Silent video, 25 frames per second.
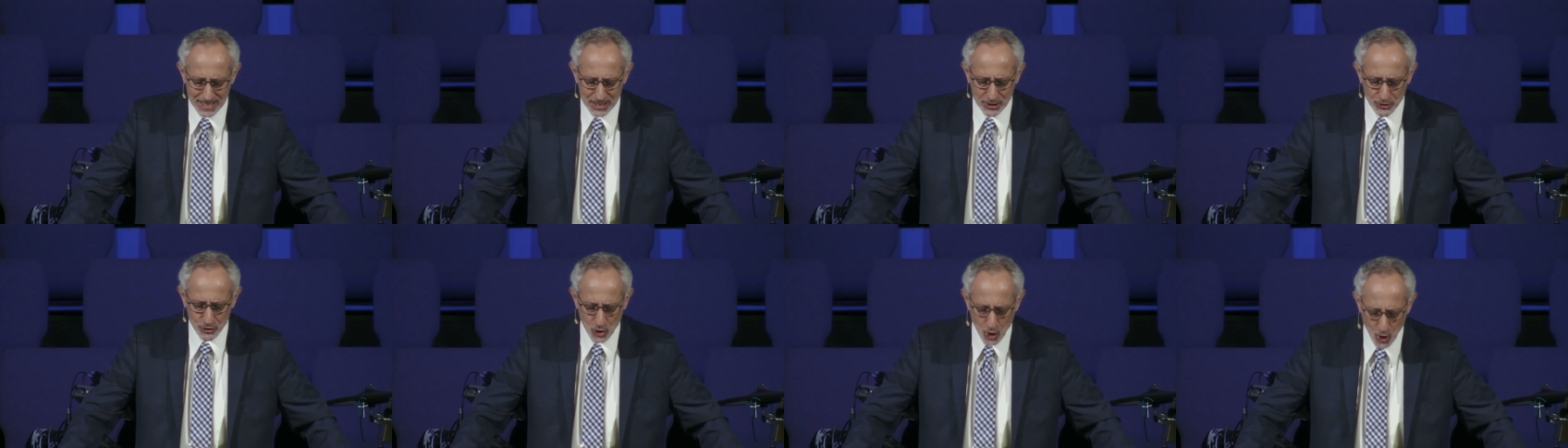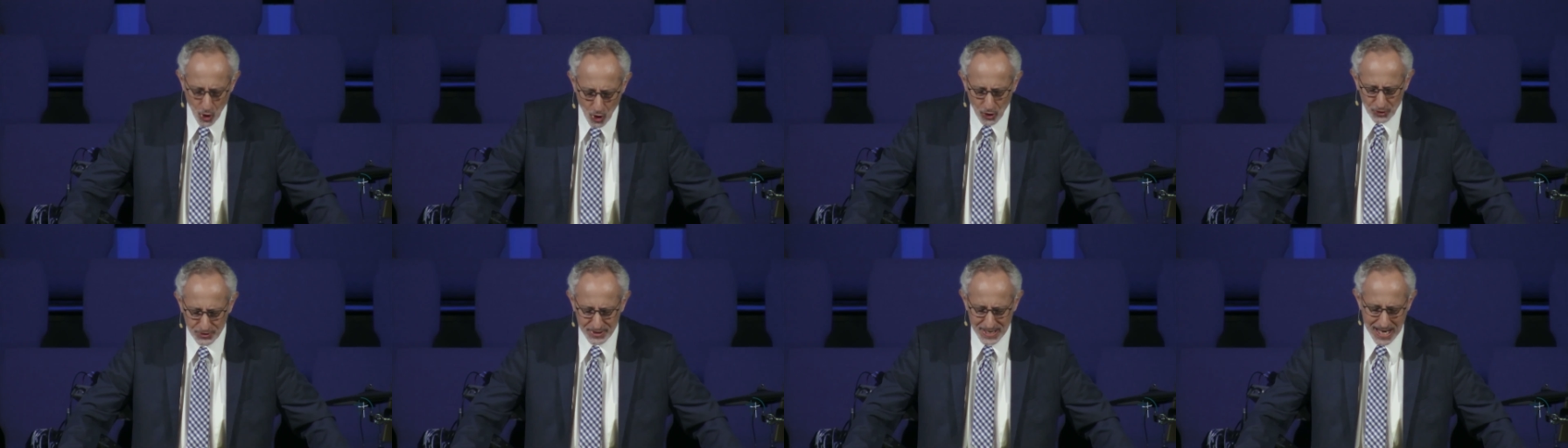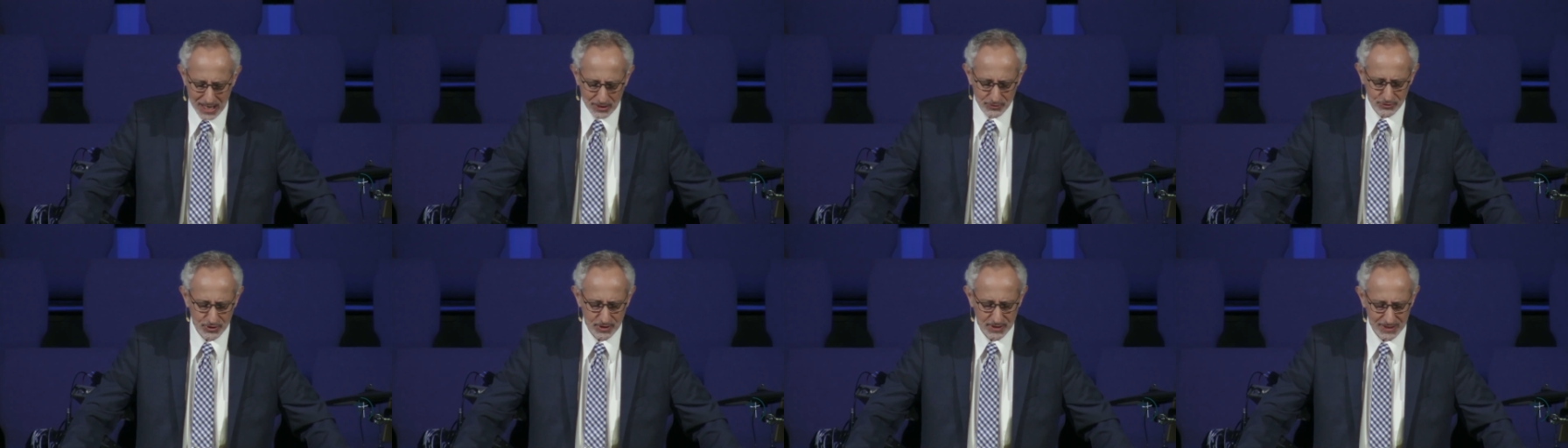and called
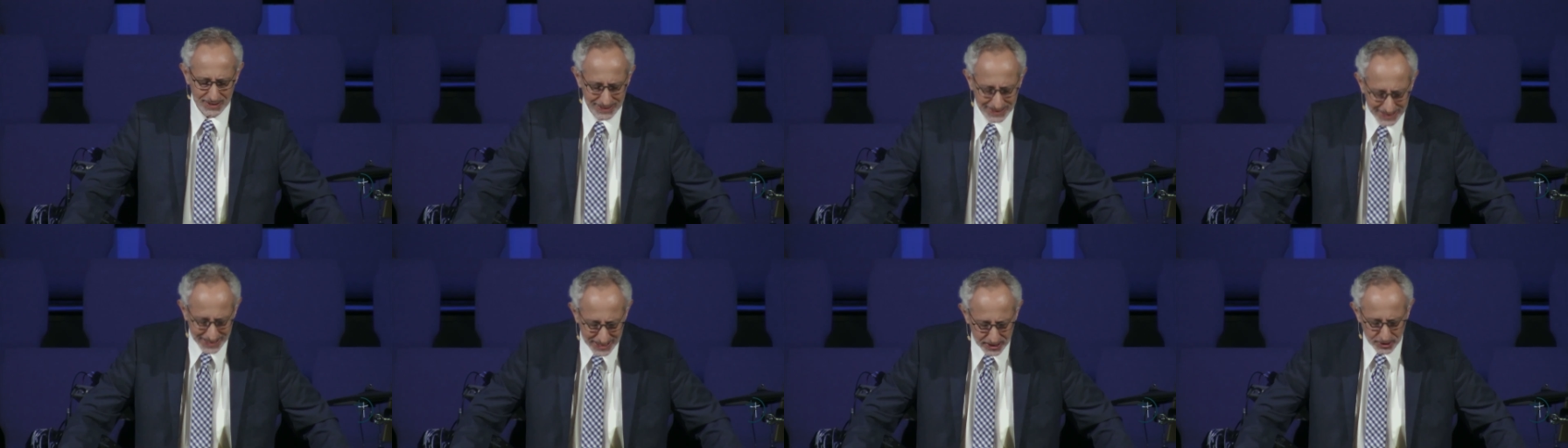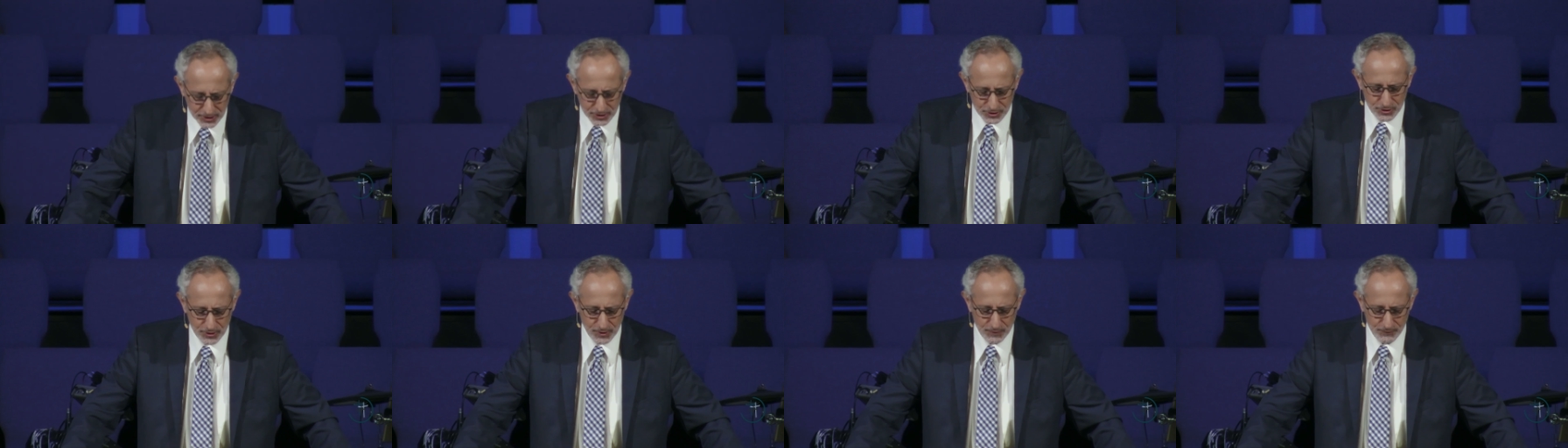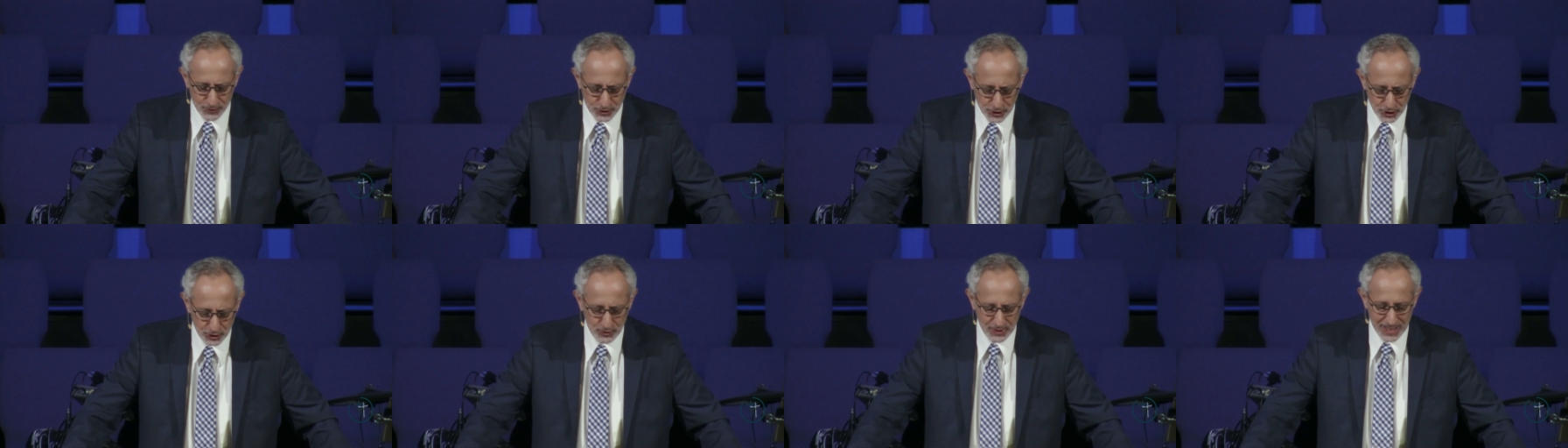out to the leaders
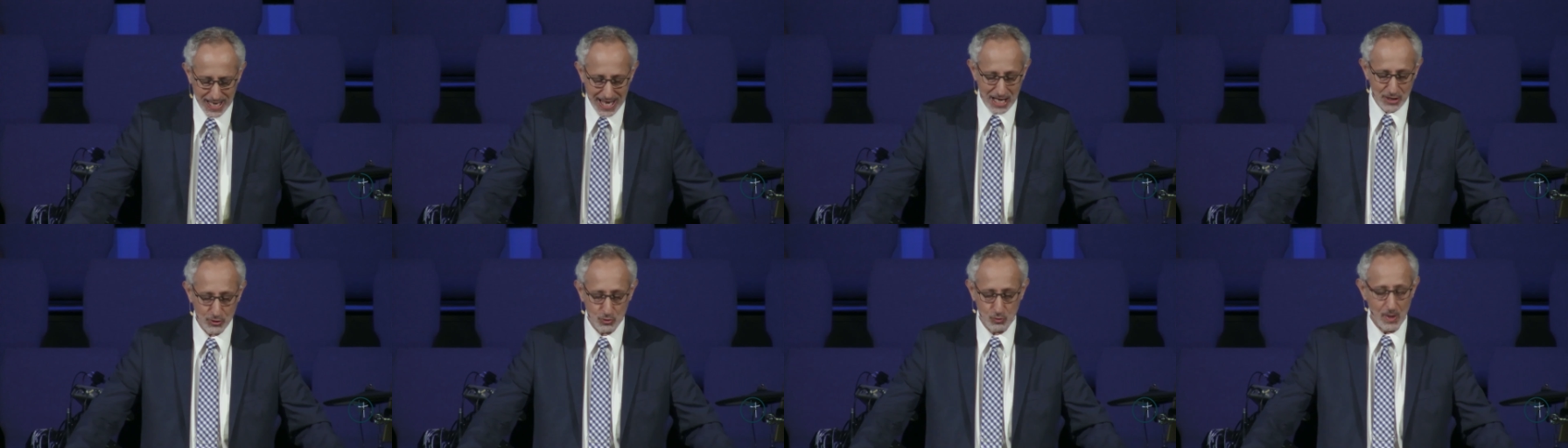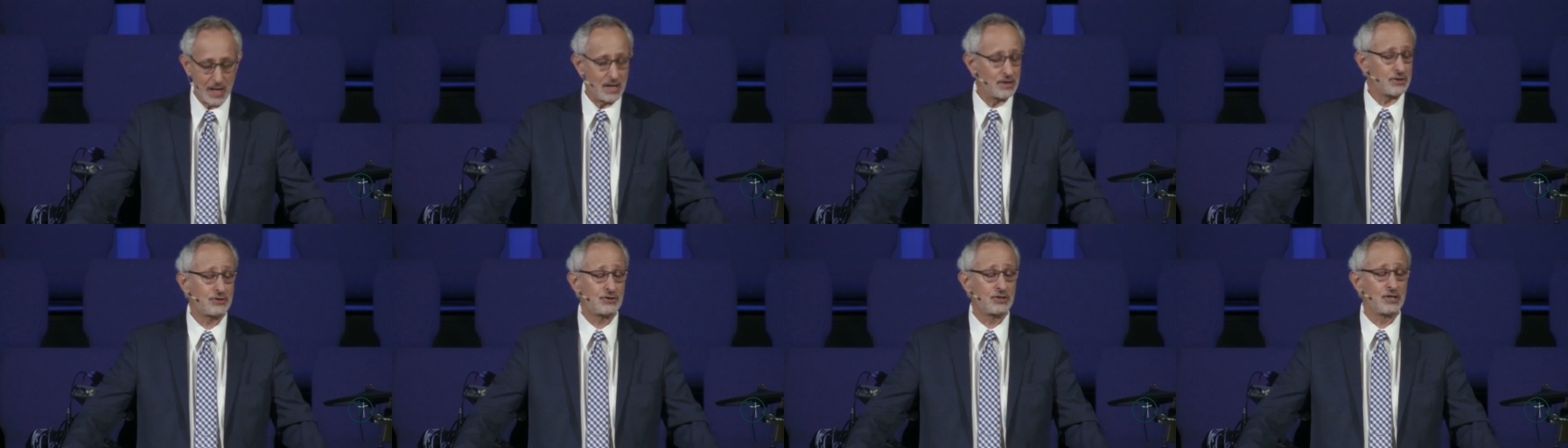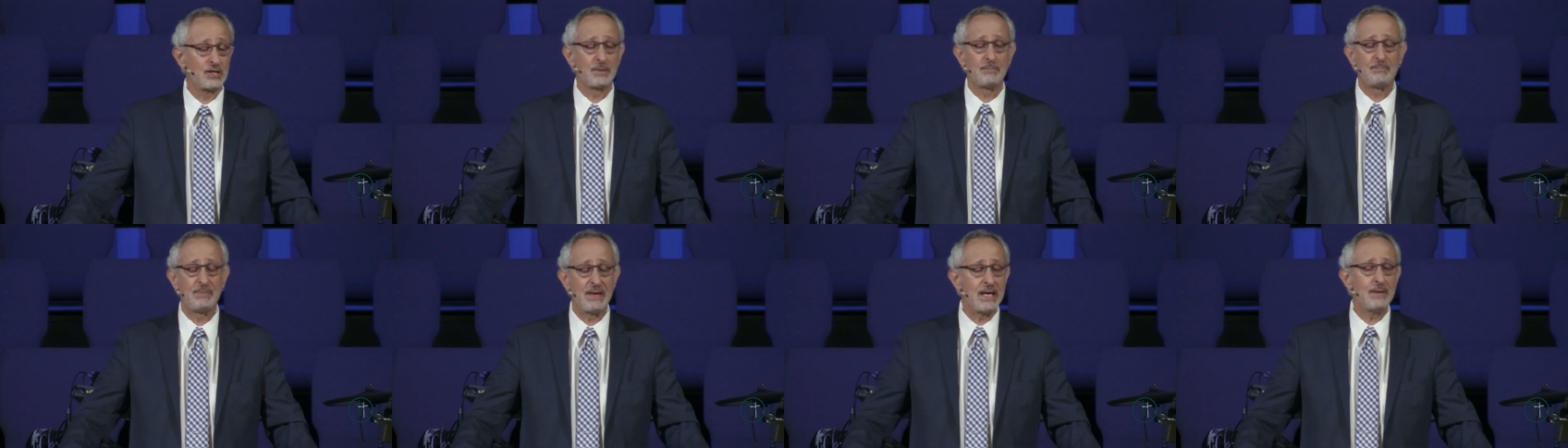of Judah as well as
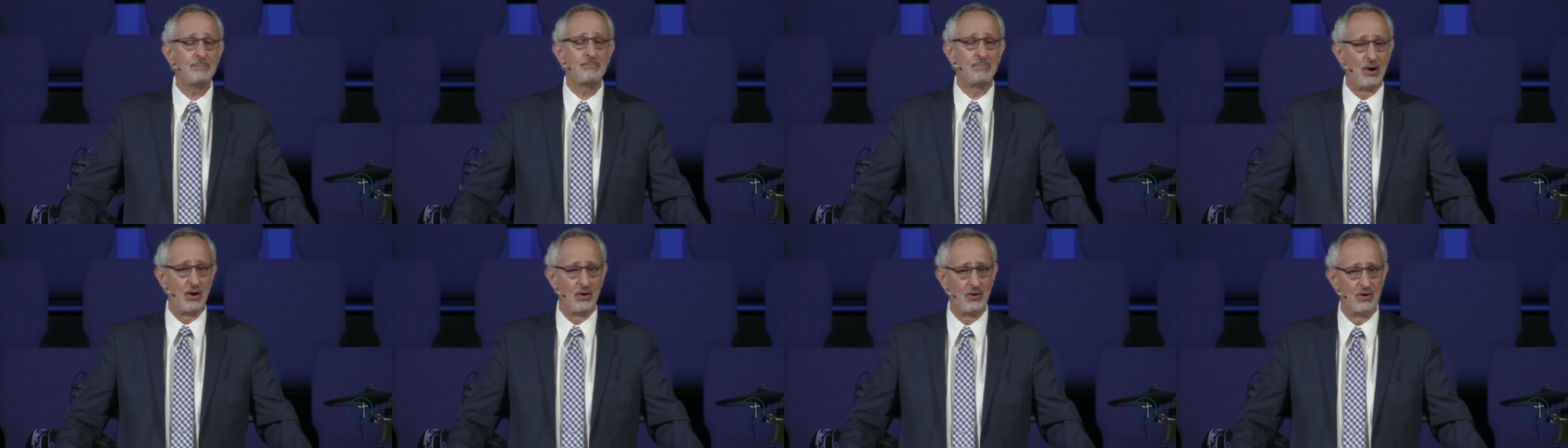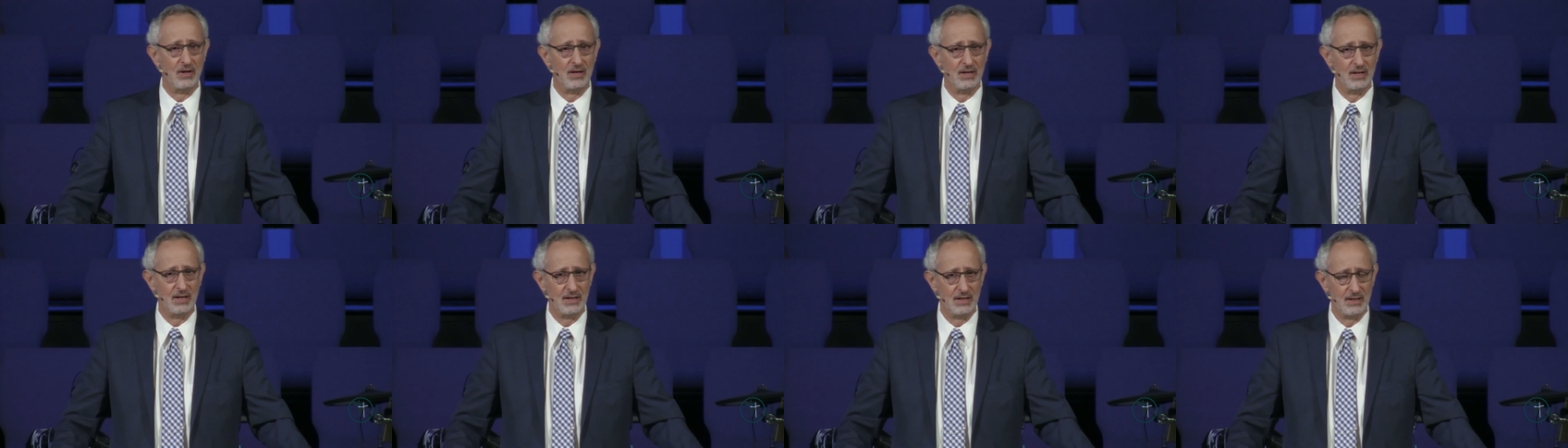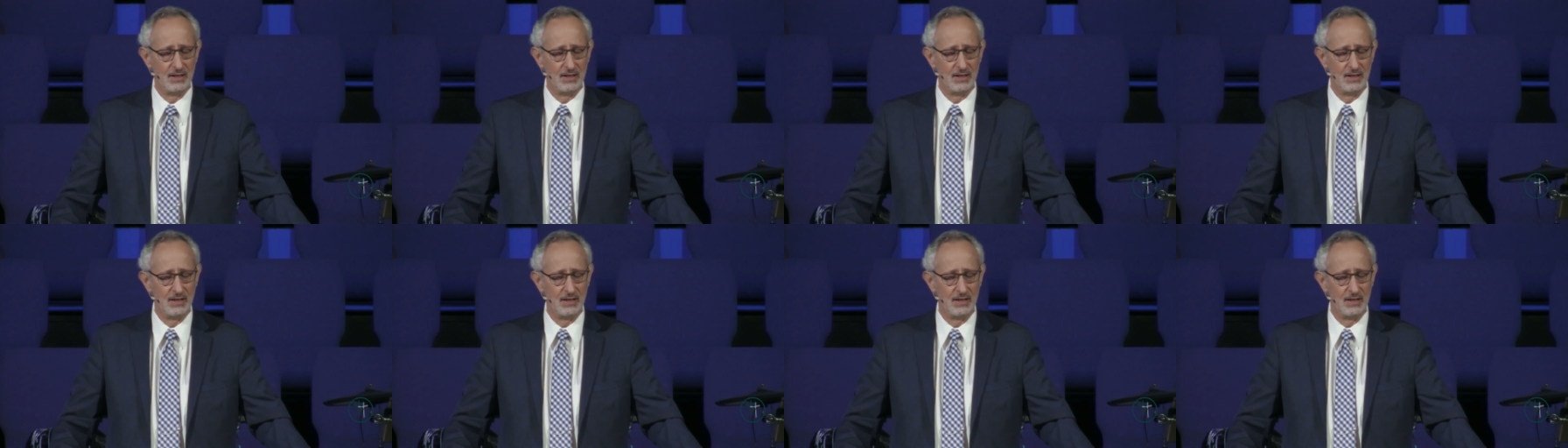to the people